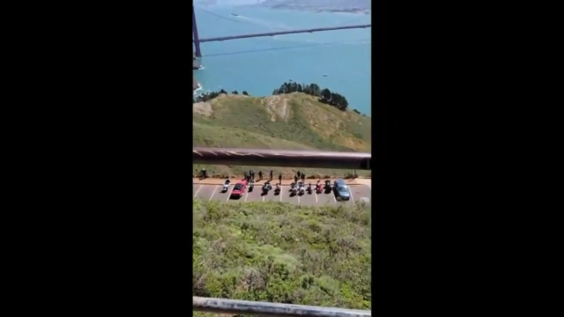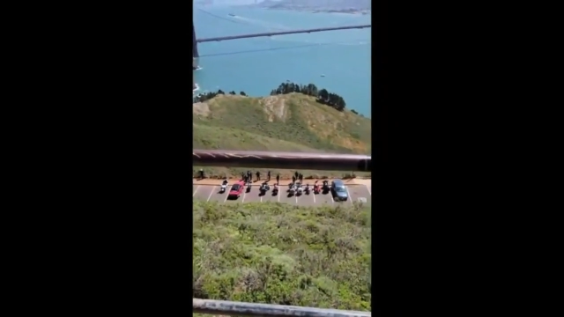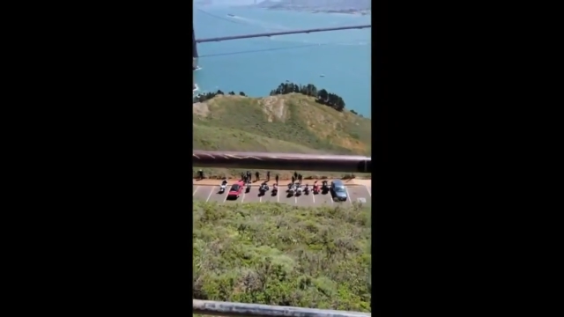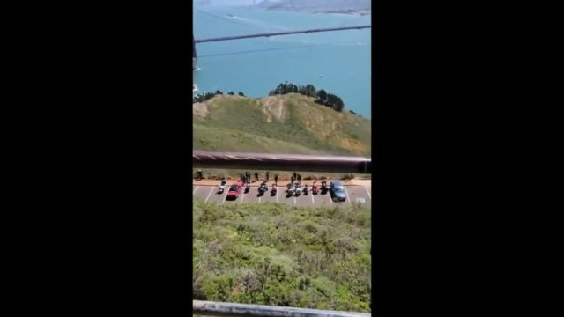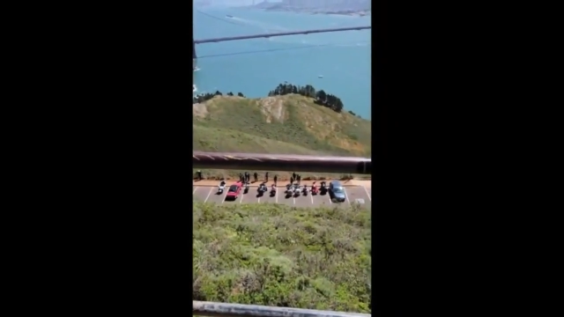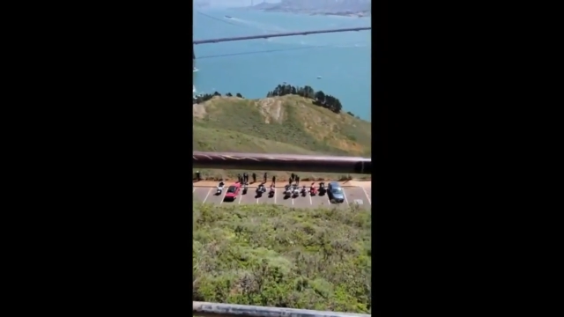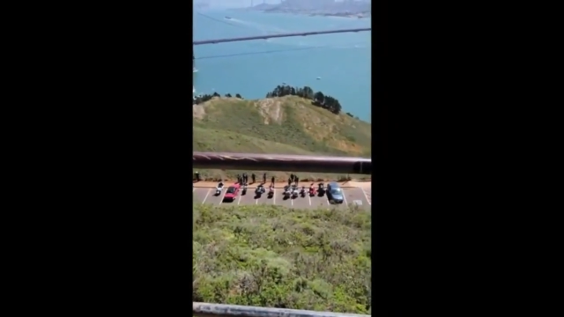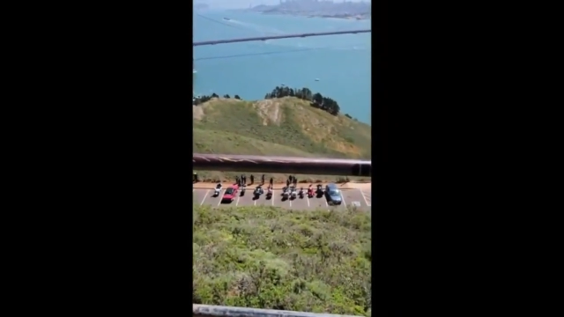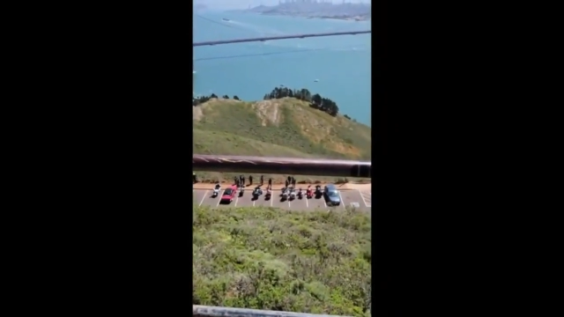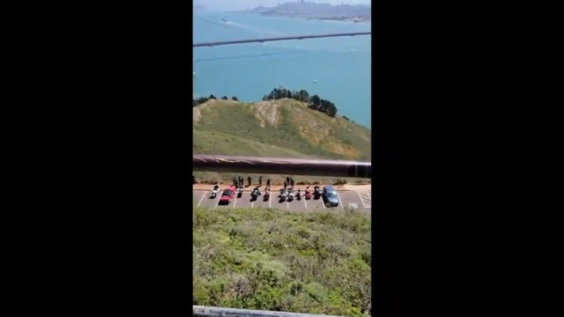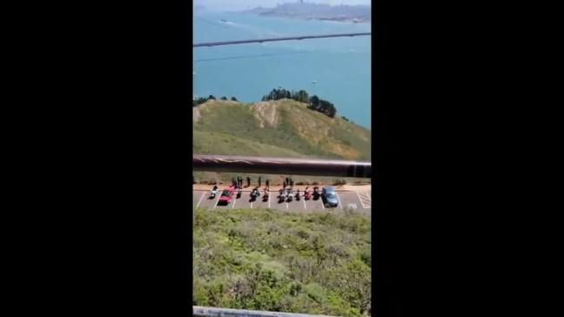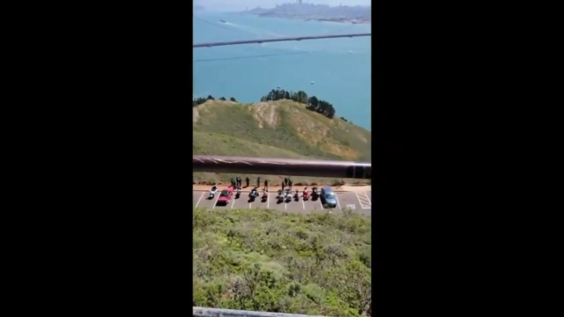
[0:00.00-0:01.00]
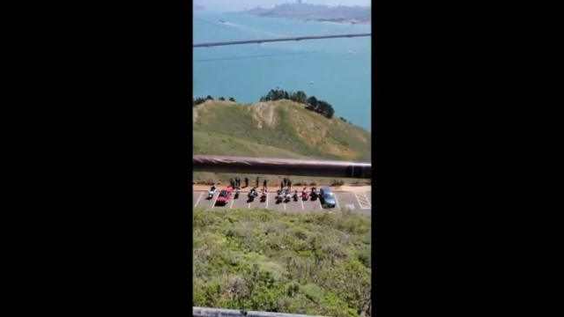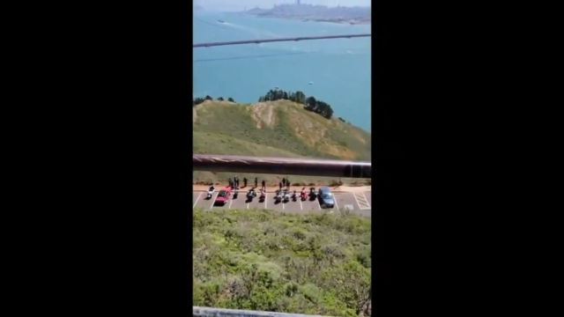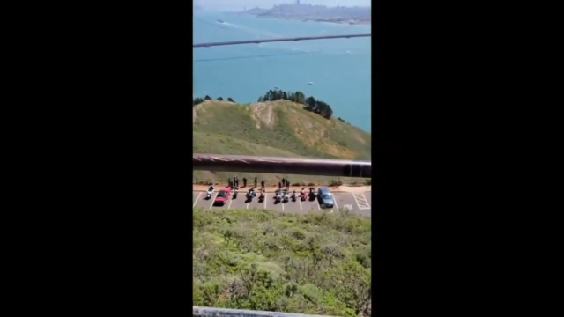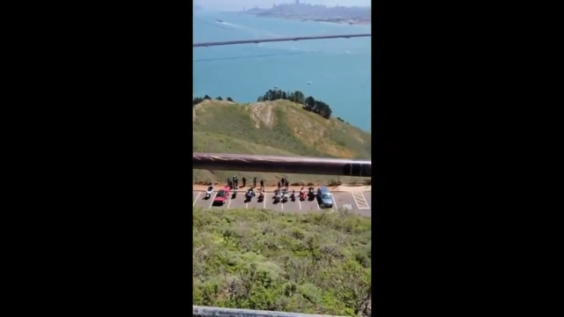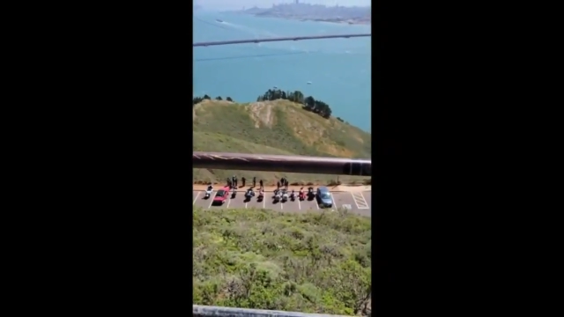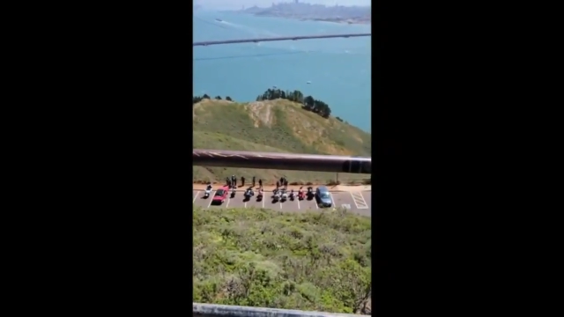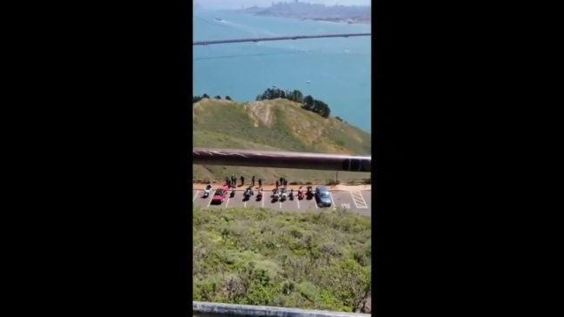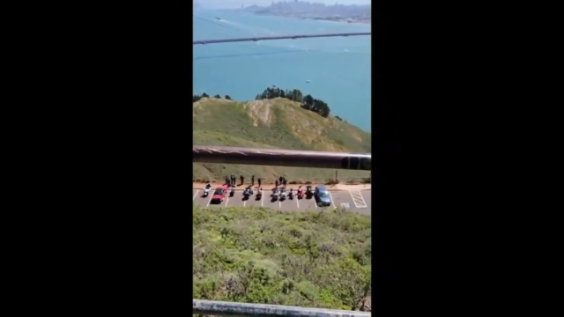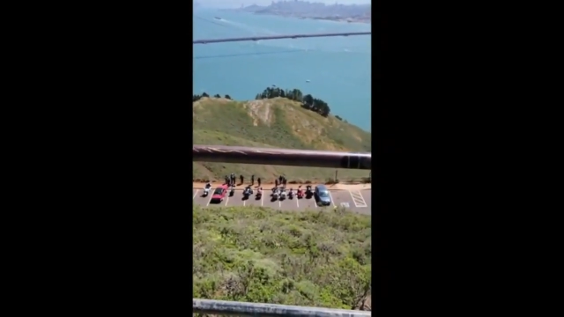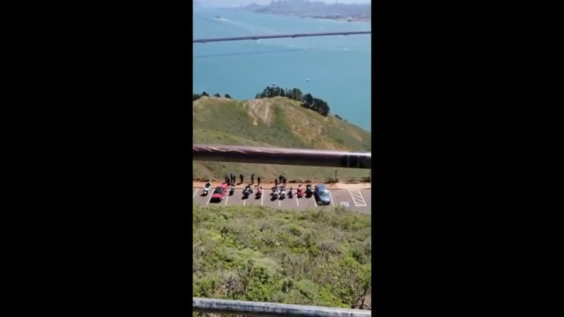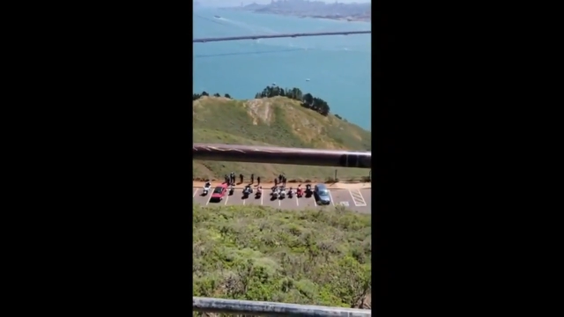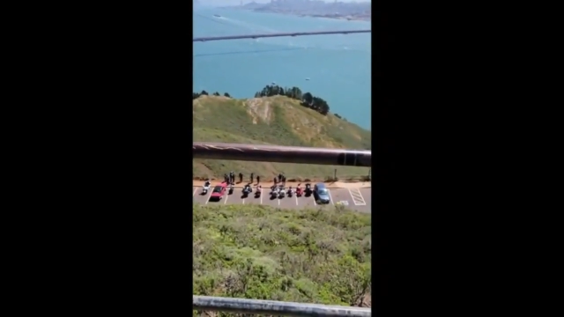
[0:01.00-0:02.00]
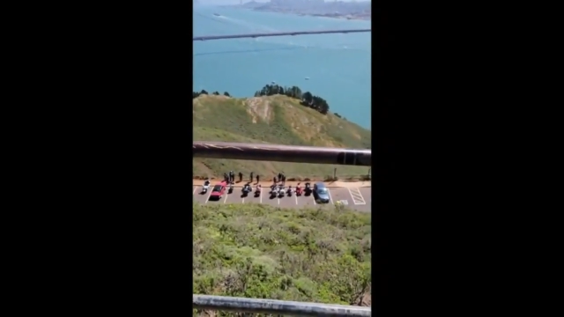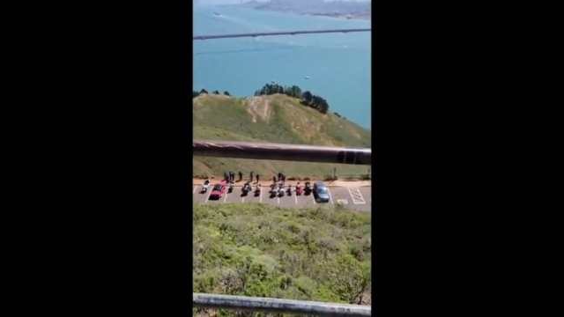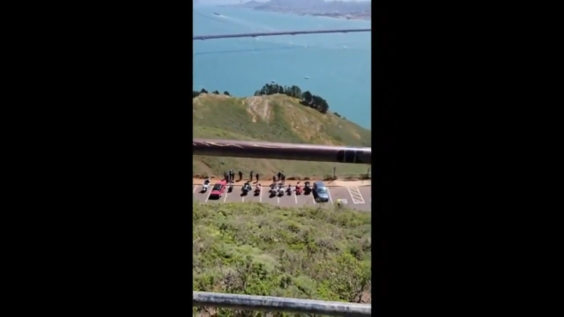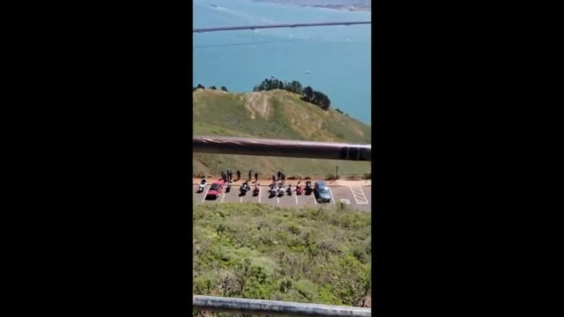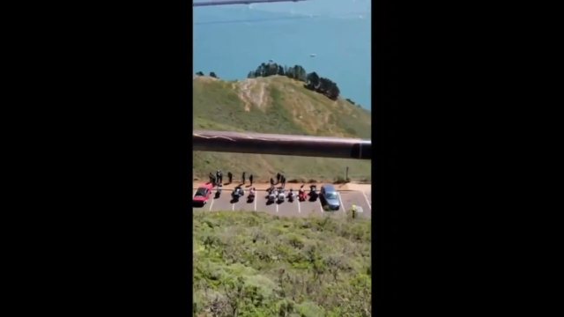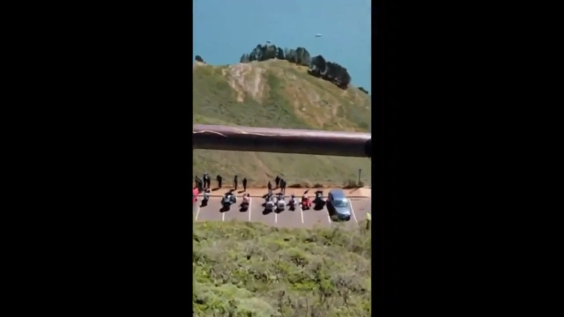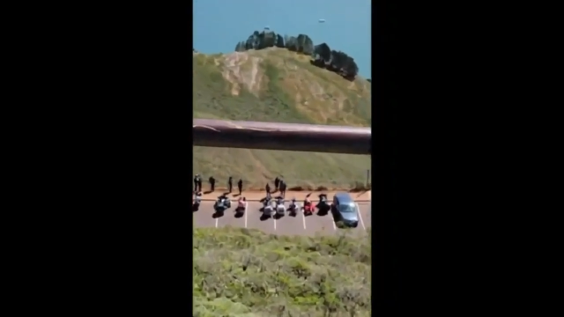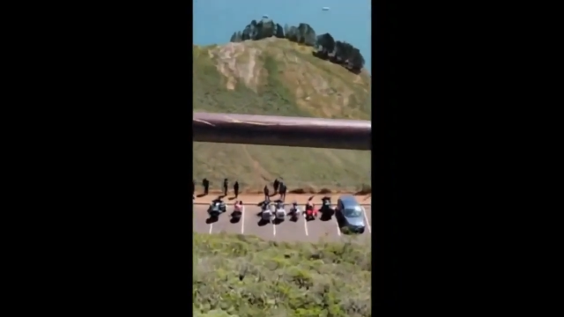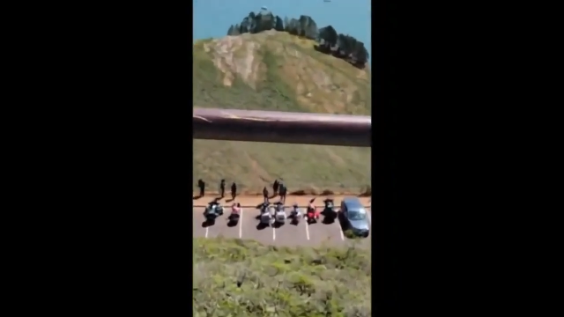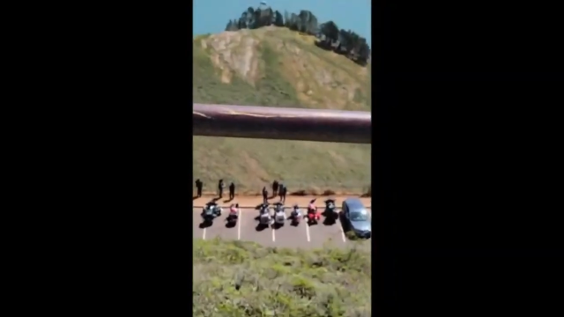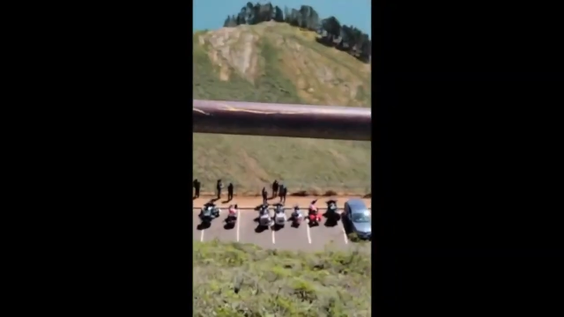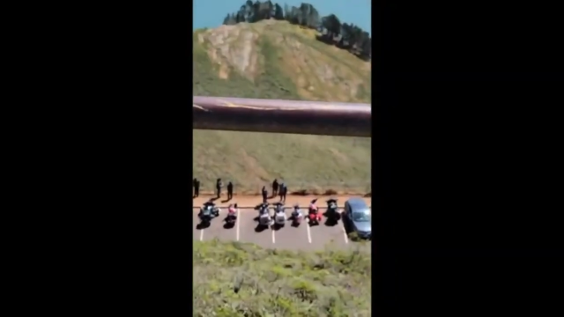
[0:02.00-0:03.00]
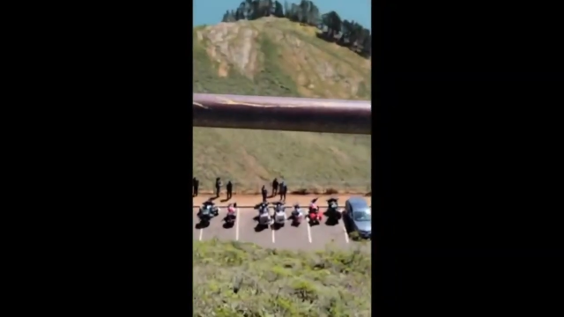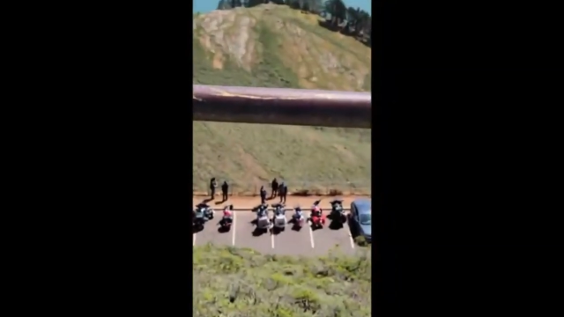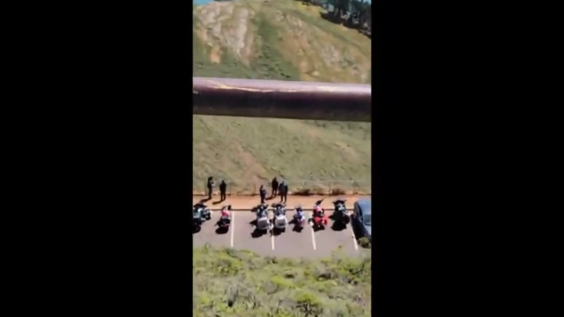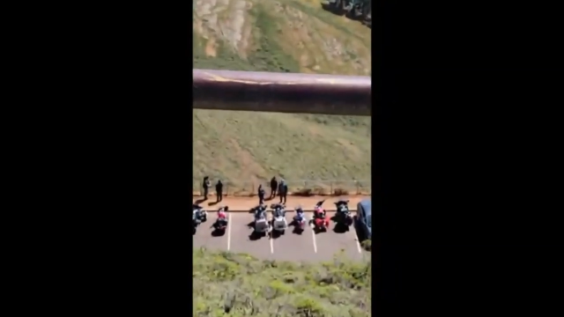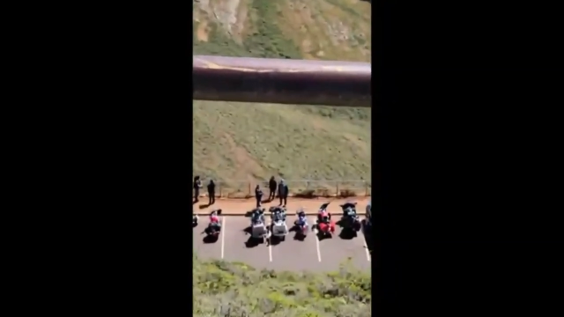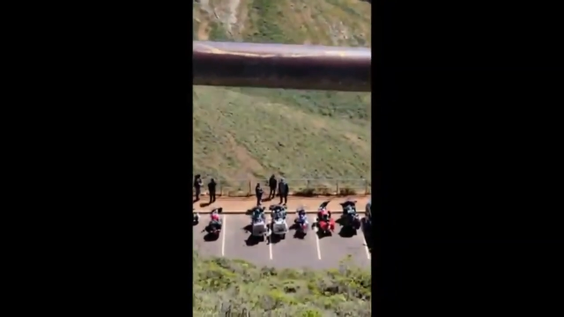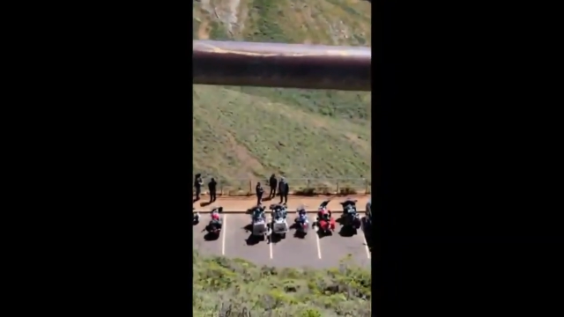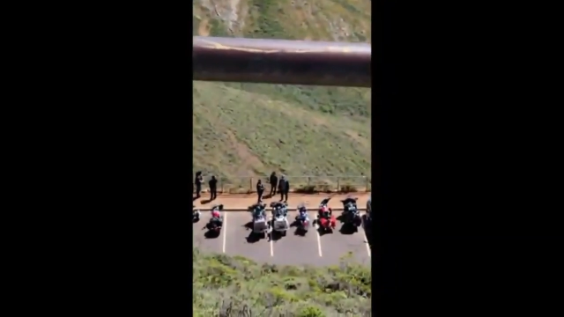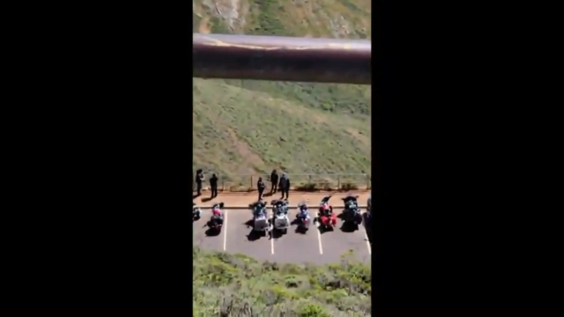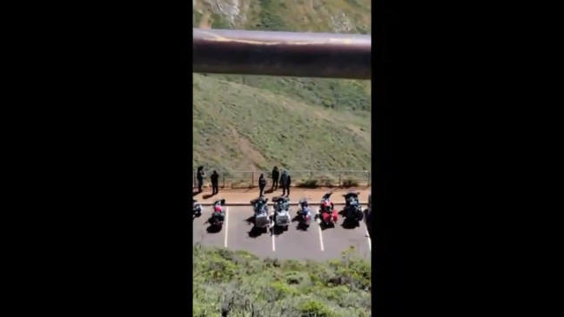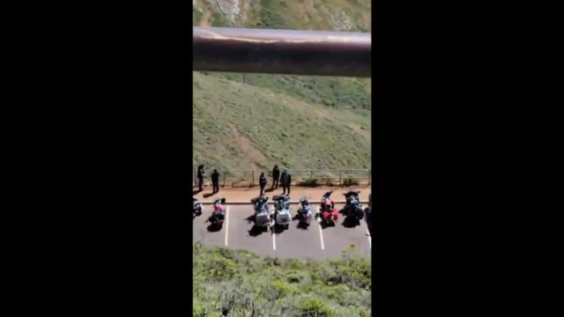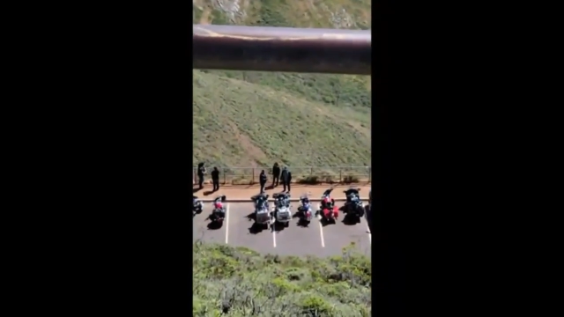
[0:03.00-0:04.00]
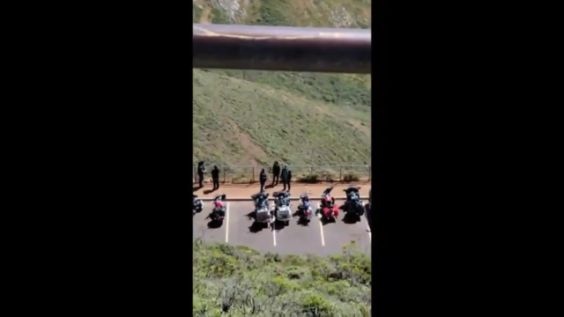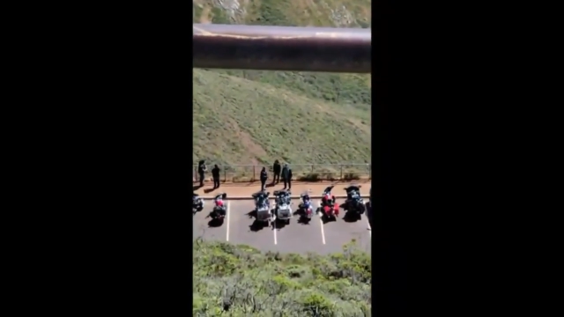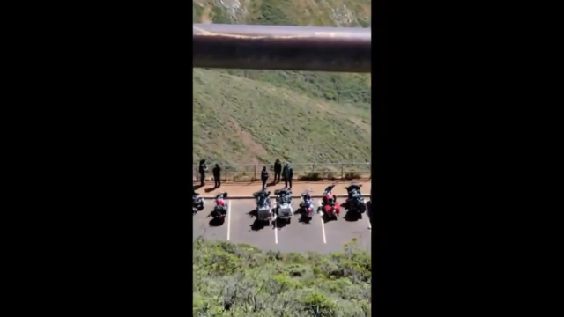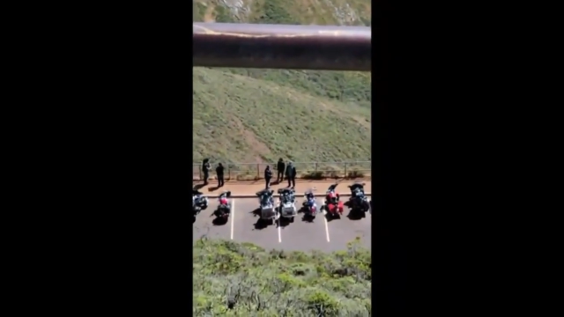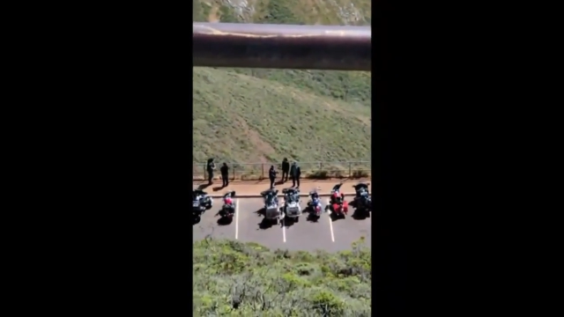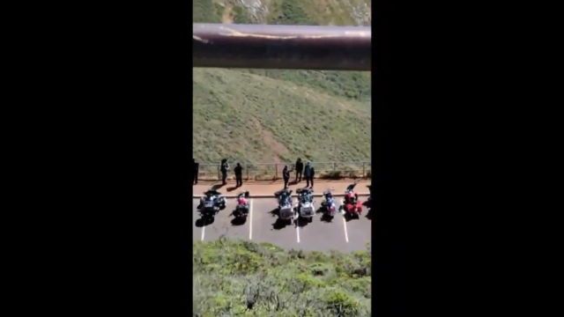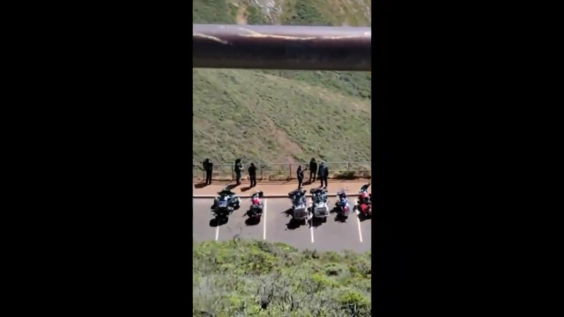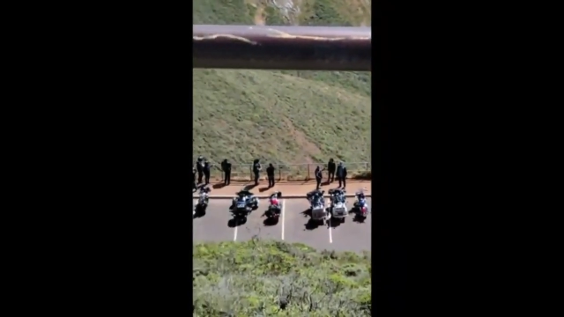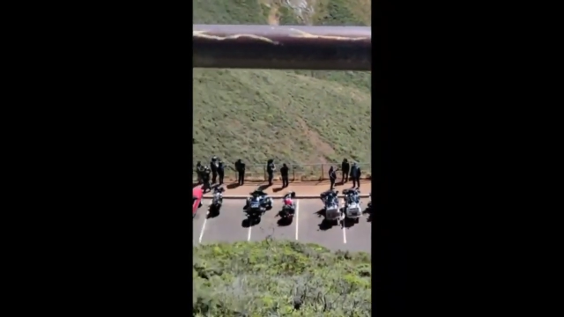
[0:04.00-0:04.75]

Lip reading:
(no speaker visible)